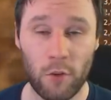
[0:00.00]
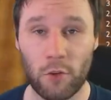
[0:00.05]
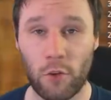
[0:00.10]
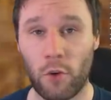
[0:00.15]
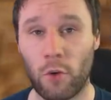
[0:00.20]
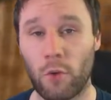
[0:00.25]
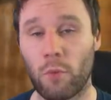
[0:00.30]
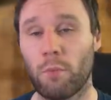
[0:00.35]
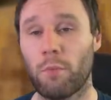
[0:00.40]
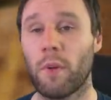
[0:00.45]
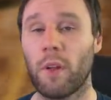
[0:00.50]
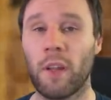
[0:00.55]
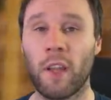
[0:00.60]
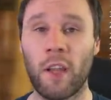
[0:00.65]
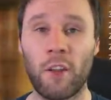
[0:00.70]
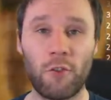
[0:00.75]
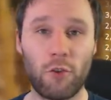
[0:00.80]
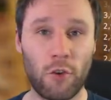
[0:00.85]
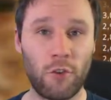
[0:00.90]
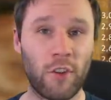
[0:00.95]
So
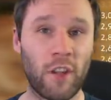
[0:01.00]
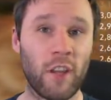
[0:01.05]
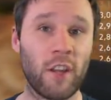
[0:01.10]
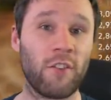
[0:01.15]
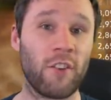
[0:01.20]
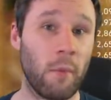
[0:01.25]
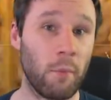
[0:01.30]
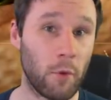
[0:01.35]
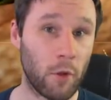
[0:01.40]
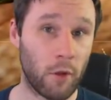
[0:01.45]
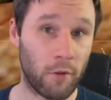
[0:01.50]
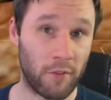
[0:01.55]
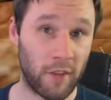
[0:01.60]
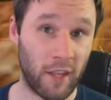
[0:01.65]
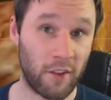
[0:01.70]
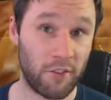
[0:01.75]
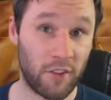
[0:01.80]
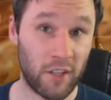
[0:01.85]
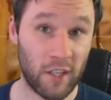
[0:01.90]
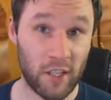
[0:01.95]
let's use the example of
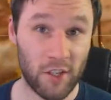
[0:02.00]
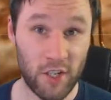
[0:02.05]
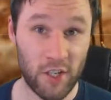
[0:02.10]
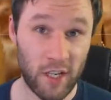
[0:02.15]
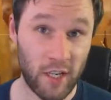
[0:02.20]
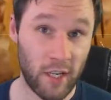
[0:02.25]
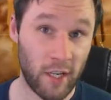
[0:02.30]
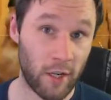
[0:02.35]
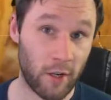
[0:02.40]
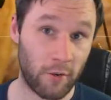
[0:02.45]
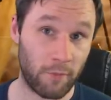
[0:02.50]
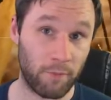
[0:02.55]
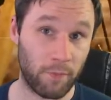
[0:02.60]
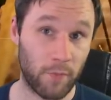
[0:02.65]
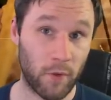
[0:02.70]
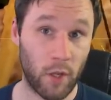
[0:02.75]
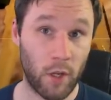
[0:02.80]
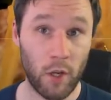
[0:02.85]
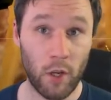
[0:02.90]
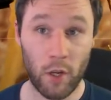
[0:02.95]
the STG here.